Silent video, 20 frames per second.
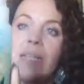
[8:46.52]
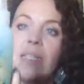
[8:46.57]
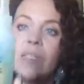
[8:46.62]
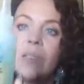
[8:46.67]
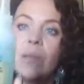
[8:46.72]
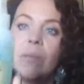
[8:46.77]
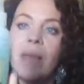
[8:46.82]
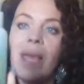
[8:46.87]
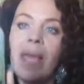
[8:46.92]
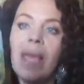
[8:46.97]

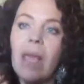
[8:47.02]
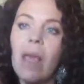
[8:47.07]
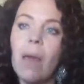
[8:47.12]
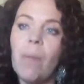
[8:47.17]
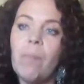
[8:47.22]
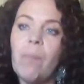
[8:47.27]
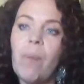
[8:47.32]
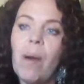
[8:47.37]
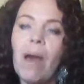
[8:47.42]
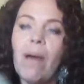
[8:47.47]
this to me
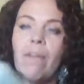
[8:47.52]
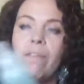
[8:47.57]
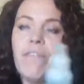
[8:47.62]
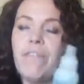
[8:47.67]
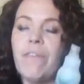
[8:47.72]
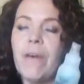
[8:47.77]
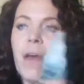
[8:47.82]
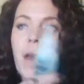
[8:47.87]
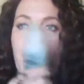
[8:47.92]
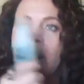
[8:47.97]

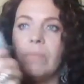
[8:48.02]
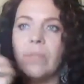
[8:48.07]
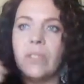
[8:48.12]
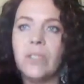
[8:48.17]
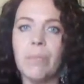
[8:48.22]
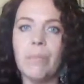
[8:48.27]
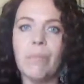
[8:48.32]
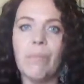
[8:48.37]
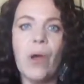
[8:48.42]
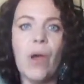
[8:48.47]
above
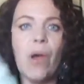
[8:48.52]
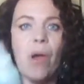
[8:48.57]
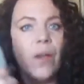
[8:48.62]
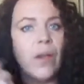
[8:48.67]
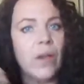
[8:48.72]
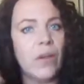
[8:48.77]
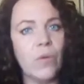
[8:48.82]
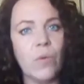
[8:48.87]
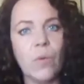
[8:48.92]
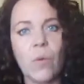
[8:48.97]

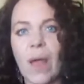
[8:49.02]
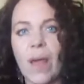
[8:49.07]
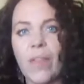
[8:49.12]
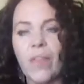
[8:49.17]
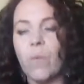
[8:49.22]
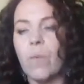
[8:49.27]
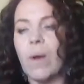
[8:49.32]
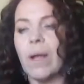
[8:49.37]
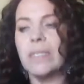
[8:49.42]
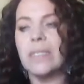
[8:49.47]
Demert and all
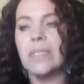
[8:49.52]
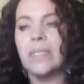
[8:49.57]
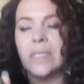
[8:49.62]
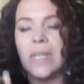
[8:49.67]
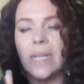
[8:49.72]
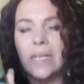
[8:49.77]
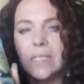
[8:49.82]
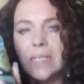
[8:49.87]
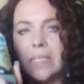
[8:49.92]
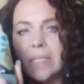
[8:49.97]
other
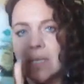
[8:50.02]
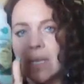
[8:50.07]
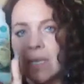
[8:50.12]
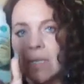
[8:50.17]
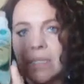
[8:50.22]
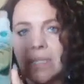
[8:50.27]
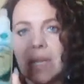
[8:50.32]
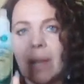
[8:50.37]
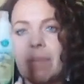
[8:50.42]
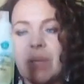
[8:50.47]
ones. They
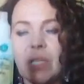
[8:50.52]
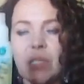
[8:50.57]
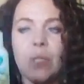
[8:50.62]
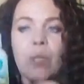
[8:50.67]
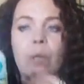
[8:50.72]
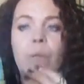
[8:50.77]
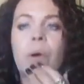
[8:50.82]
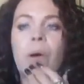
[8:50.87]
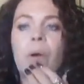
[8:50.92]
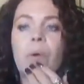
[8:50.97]
sent me
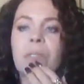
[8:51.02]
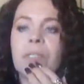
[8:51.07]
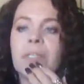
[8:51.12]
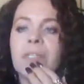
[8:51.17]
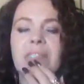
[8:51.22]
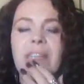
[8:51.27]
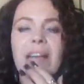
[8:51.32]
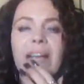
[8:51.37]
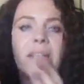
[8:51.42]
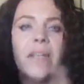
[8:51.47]
2 bottles
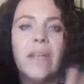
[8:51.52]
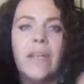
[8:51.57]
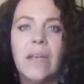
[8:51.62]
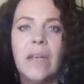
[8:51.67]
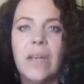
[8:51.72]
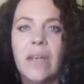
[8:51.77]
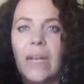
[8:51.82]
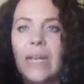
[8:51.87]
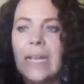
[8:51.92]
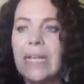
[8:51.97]
and said,
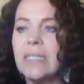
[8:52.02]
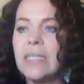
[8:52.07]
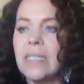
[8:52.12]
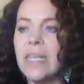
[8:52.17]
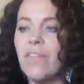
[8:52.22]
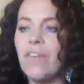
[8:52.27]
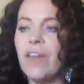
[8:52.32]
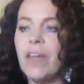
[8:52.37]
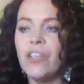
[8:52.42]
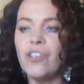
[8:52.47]

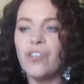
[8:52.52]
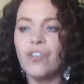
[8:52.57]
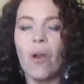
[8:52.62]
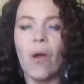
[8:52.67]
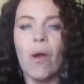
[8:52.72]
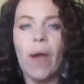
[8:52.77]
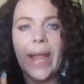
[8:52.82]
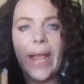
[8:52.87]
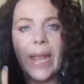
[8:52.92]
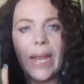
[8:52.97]
Liz, give it a
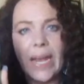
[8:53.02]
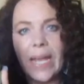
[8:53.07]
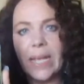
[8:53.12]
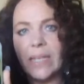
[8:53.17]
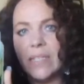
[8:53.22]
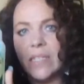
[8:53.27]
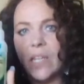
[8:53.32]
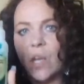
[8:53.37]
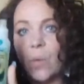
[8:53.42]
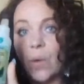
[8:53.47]
try and
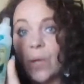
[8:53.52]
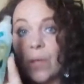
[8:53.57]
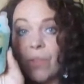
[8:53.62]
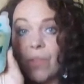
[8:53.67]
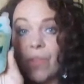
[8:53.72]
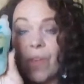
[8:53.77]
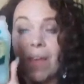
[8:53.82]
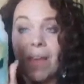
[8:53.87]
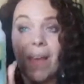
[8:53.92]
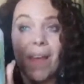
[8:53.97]
let us know what
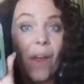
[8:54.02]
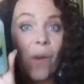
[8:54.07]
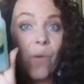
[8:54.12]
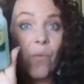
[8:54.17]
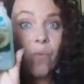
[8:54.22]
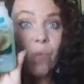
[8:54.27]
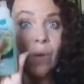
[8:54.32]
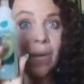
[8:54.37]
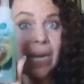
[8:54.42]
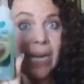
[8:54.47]
you think. And
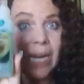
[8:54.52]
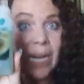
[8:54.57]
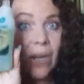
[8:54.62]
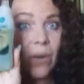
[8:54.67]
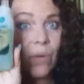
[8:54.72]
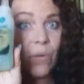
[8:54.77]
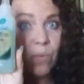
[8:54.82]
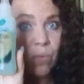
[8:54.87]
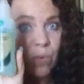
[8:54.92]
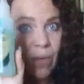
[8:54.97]
I
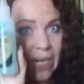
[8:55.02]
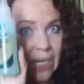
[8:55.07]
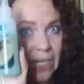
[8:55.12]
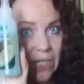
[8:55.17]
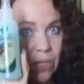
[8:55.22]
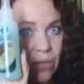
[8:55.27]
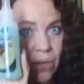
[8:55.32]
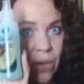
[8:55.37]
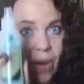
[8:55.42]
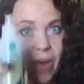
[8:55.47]

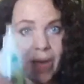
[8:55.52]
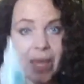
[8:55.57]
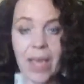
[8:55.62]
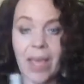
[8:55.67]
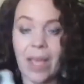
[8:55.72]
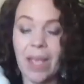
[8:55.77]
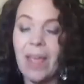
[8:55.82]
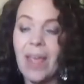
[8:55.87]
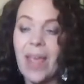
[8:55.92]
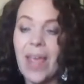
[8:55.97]
really do
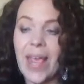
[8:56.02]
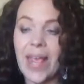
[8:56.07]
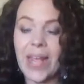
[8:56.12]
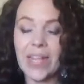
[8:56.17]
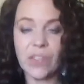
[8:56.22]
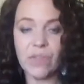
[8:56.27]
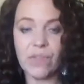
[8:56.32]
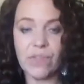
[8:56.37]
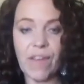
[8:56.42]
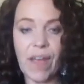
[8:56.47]
like it.
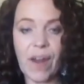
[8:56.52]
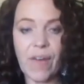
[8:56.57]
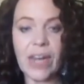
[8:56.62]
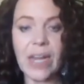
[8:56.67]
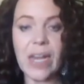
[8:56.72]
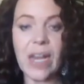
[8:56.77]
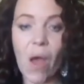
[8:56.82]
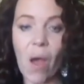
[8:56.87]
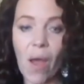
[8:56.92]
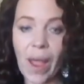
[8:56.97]
It's
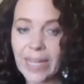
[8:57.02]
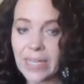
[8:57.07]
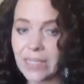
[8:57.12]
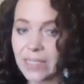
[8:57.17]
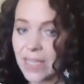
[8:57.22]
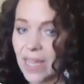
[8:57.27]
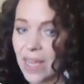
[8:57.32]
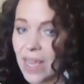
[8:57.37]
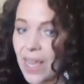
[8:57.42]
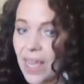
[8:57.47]
very
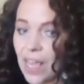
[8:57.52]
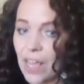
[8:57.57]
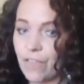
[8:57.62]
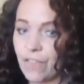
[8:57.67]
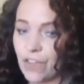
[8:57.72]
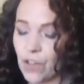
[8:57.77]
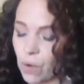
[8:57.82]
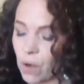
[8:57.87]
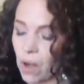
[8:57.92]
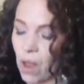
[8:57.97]
light.
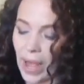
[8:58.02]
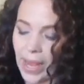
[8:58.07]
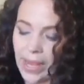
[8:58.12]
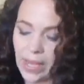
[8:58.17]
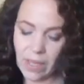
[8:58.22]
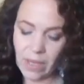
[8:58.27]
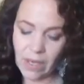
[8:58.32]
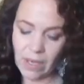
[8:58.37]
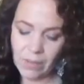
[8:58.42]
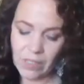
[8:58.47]
If you
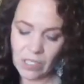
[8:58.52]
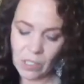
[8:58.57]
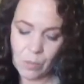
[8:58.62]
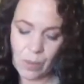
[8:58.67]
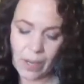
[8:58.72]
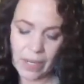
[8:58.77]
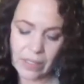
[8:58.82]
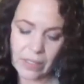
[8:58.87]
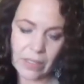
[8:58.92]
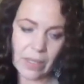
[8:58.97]
like, let me
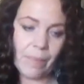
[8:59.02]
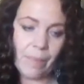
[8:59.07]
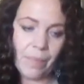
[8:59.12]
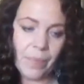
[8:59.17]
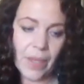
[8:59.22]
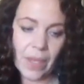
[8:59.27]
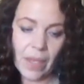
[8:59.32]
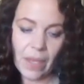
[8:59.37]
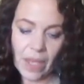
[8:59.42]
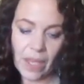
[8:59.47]
spray some.
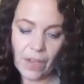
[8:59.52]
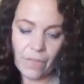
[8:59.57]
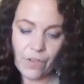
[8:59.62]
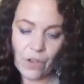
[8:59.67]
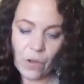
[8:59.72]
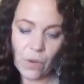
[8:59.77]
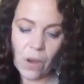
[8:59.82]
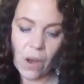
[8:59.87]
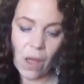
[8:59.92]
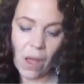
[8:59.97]

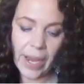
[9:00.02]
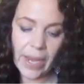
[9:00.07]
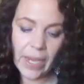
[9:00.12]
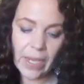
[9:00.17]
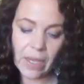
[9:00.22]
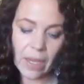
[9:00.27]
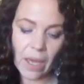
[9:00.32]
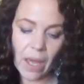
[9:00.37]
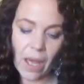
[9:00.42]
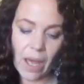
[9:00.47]
If you
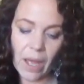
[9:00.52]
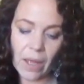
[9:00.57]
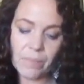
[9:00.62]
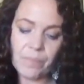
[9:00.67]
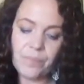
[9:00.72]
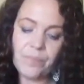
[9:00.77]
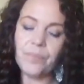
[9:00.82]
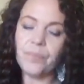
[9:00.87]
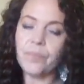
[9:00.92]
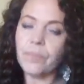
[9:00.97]
like
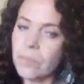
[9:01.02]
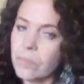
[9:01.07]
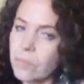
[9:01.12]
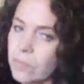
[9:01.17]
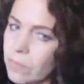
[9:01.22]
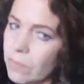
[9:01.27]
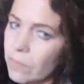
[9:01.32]
a